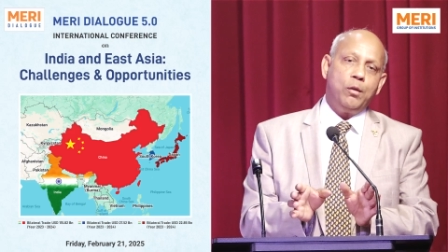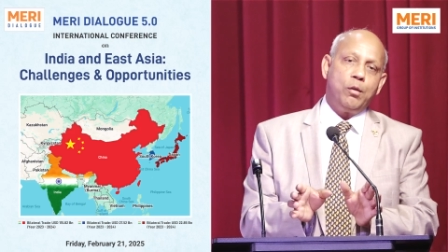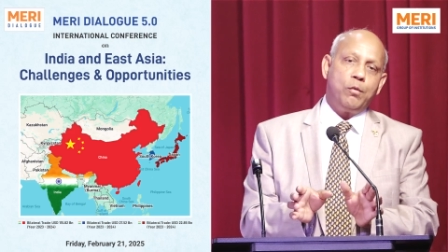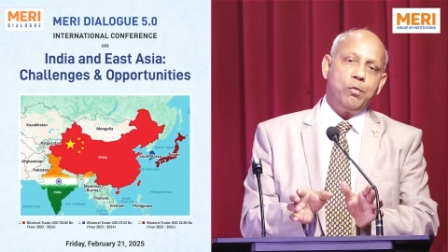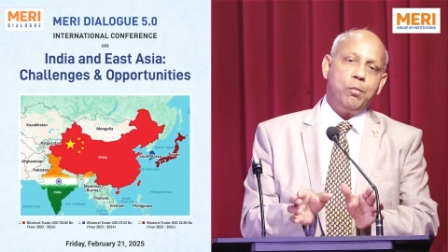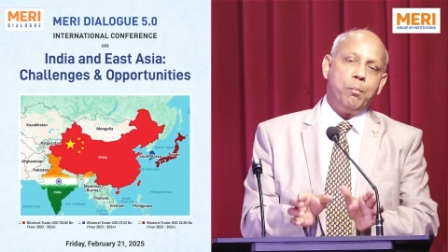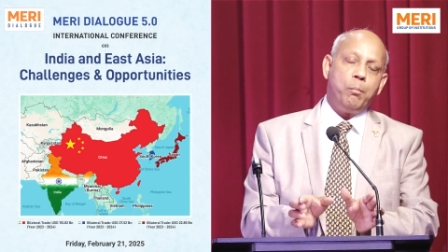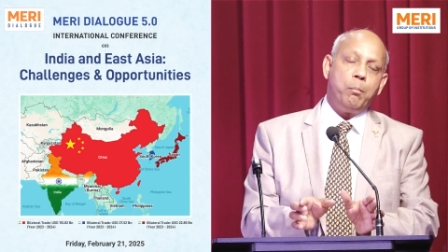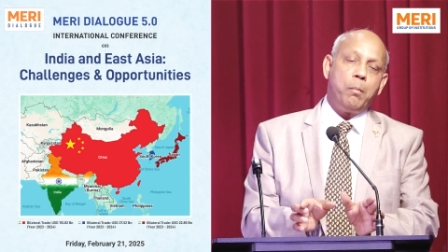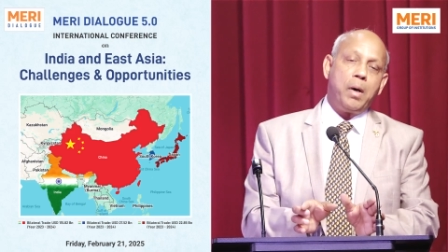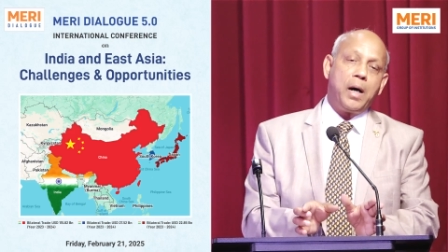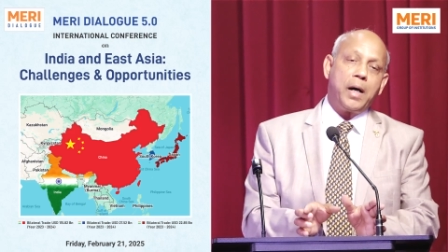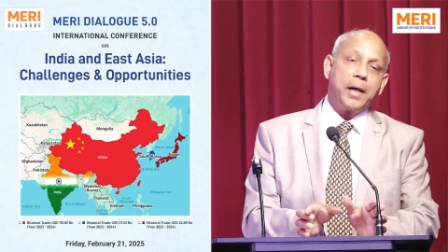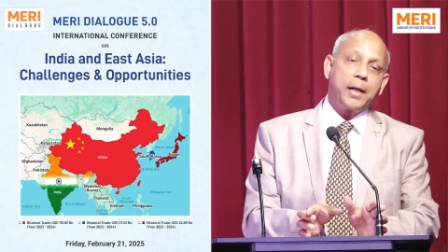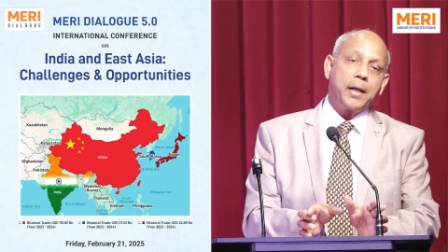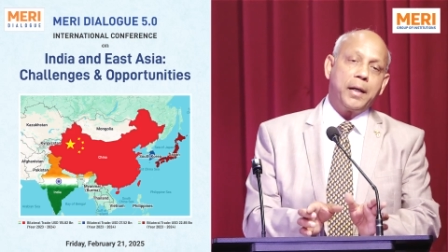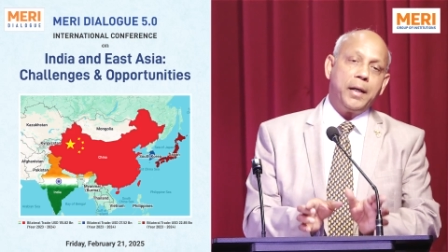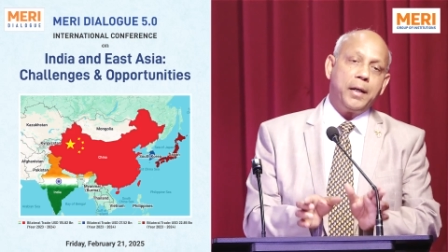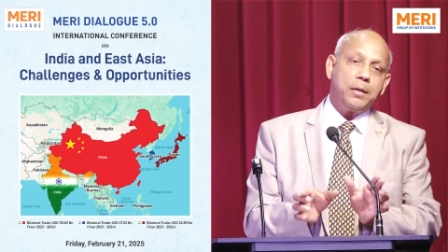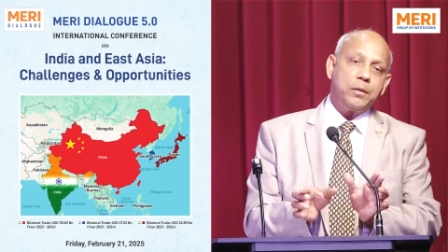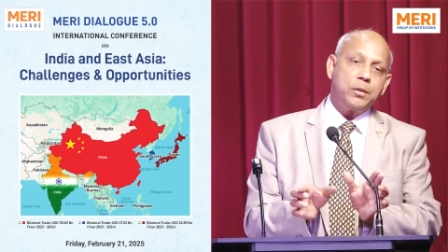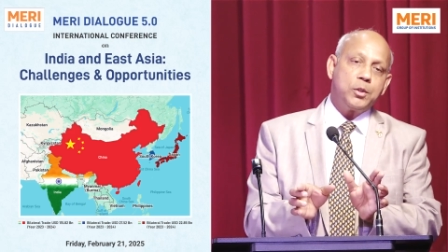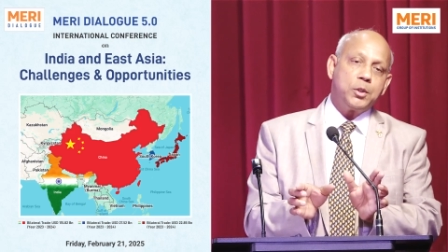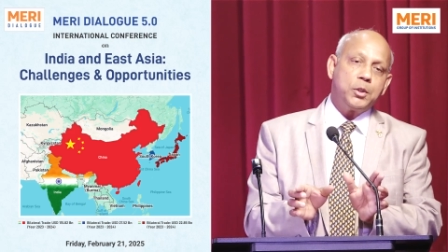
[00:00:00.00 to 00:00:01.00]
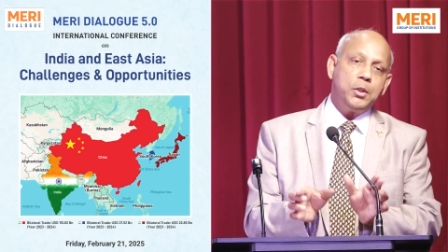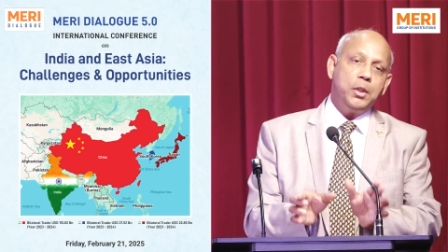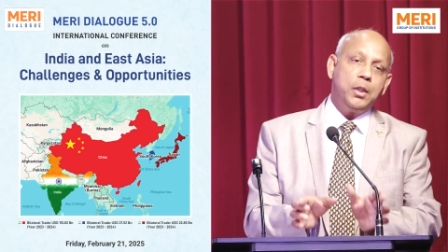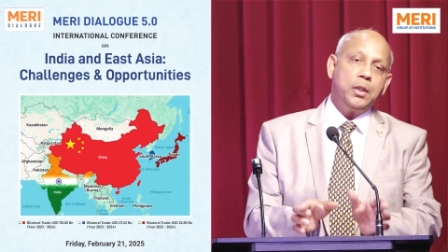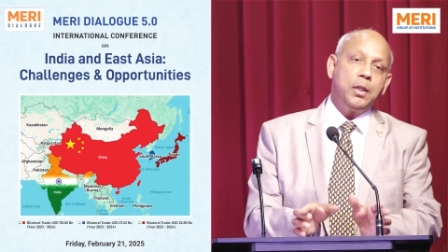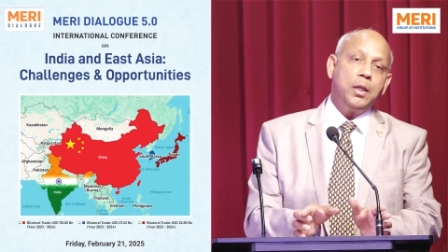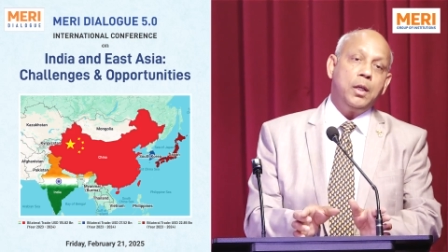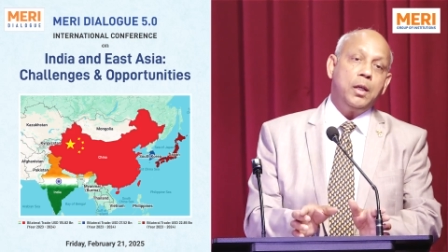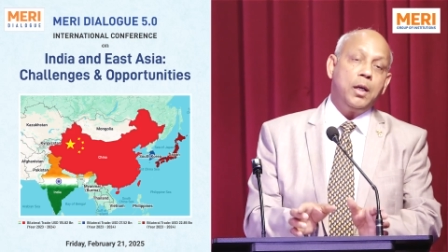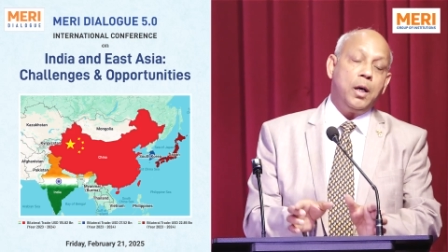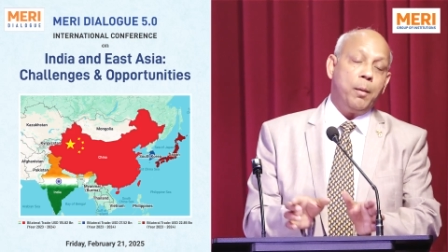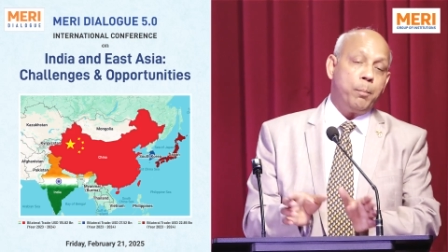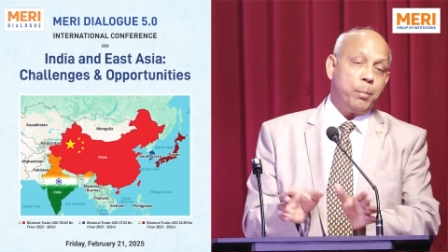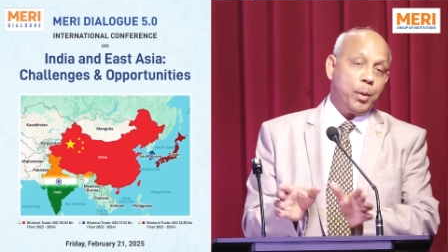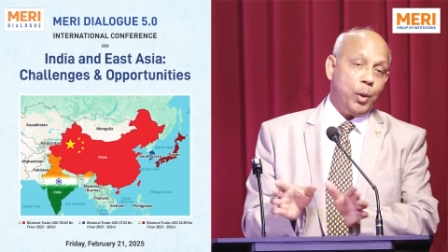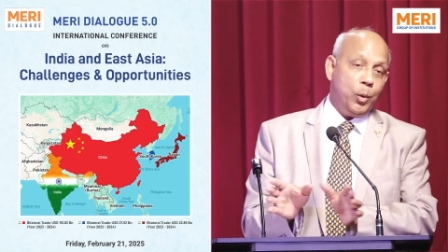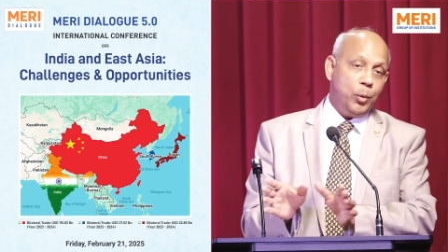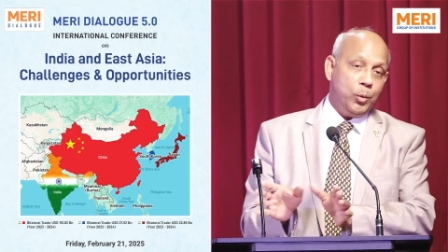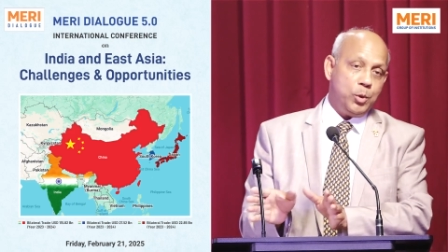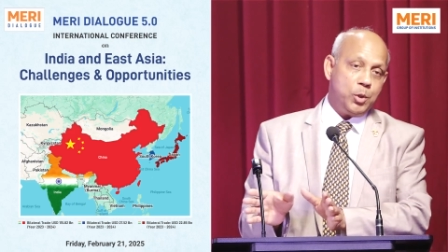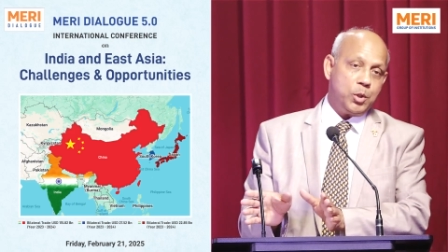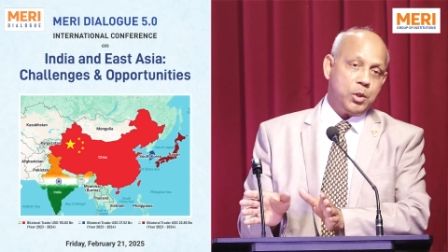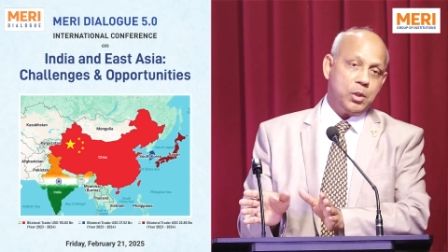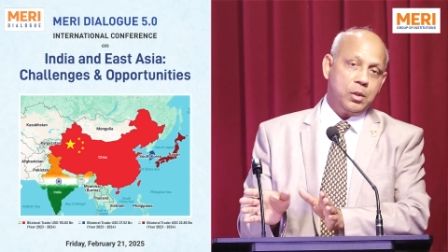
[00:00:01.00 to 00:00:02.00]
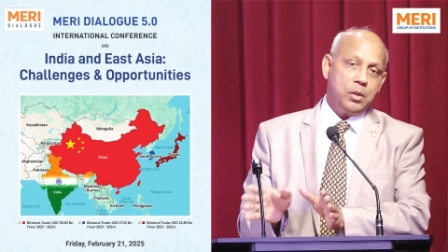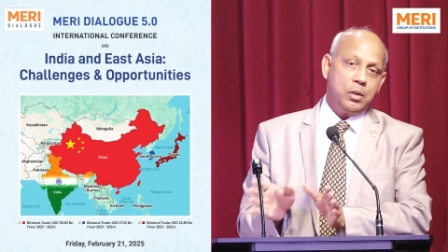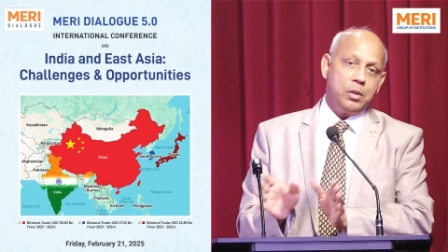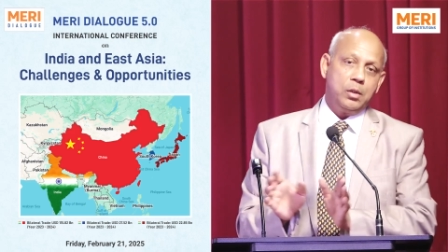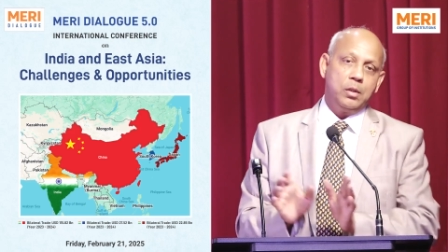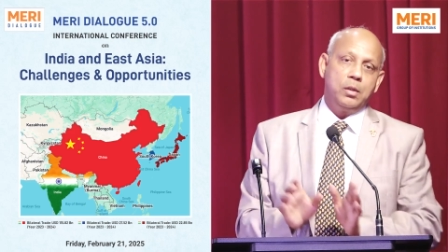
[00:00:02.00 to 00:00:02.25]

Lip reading: of market-seeking approach,